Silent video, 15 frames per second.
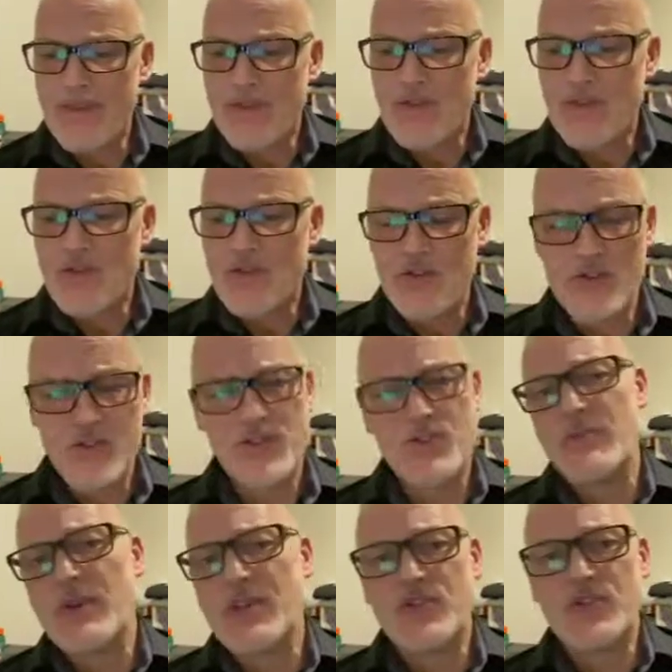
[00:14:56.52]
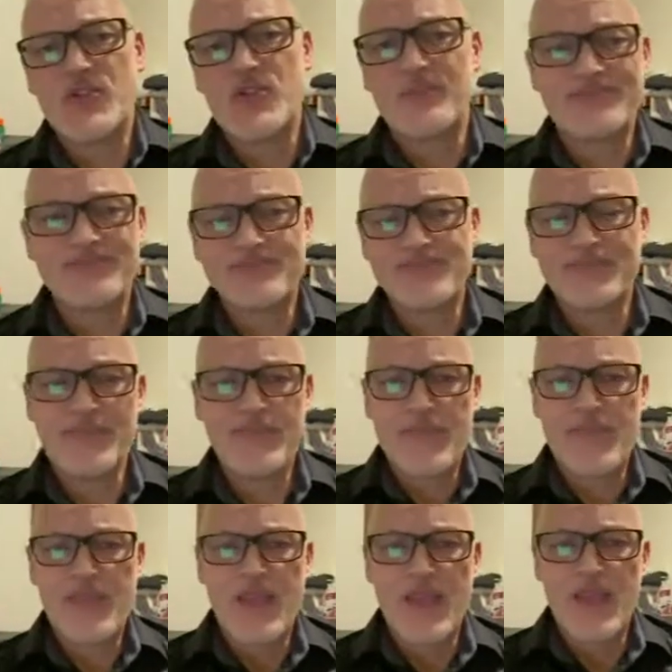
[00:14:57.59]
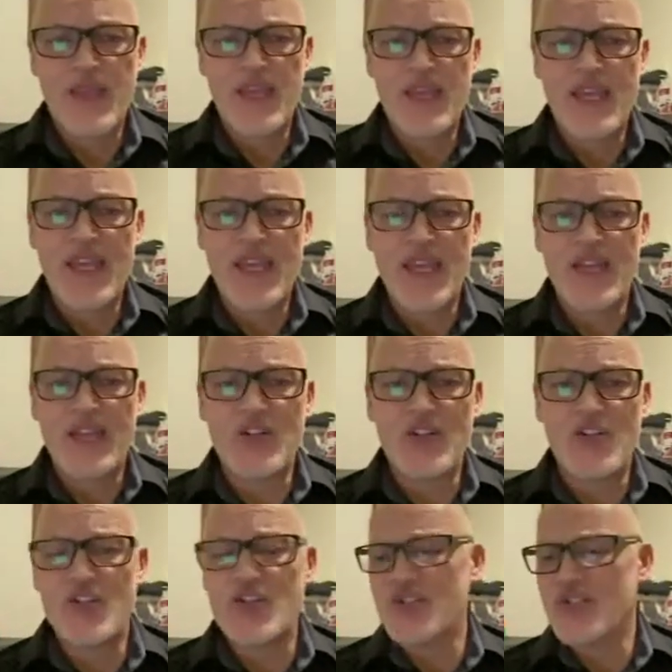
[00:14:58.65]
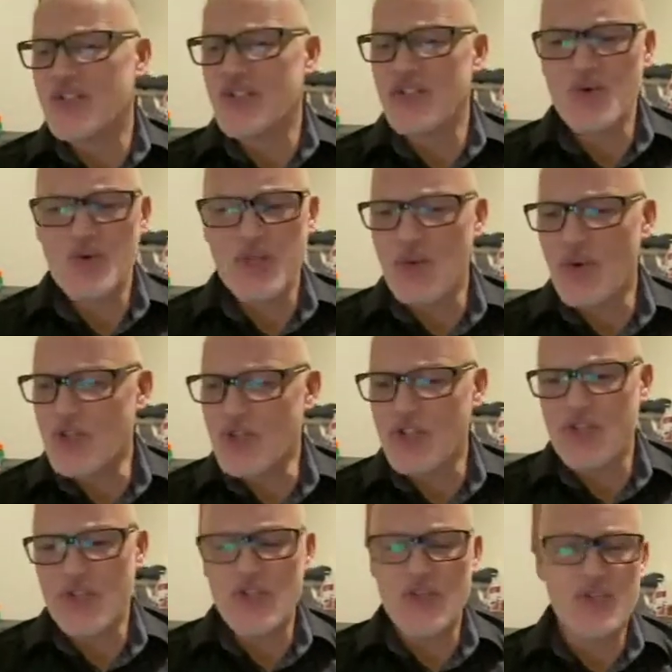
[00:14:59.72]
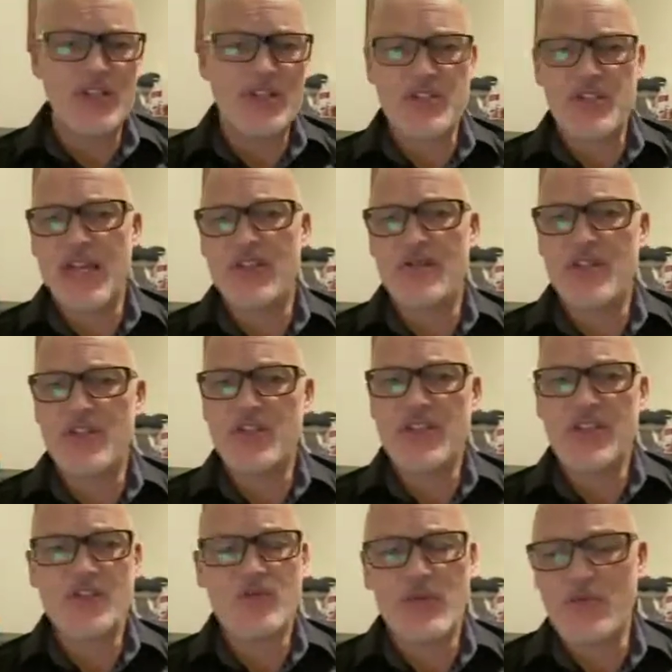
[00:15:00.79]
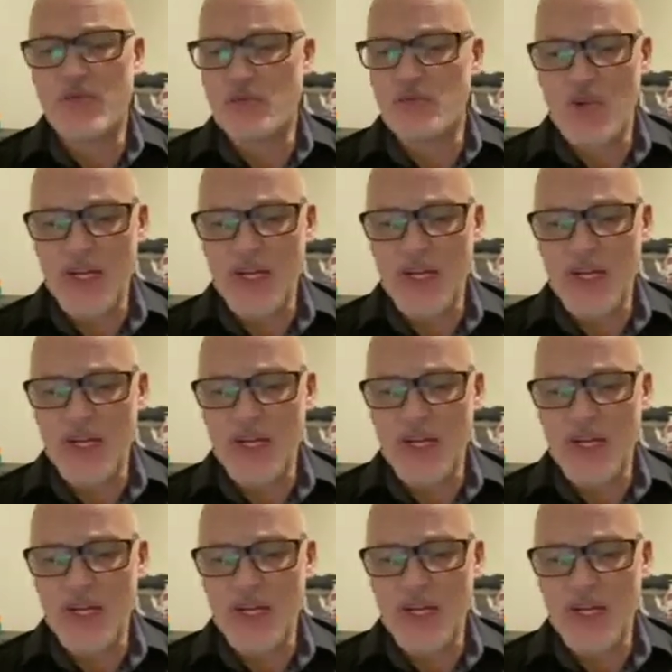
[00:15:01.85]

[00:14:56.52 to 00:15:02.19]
through this message and do what he wants to do in this Advent season. We've been praying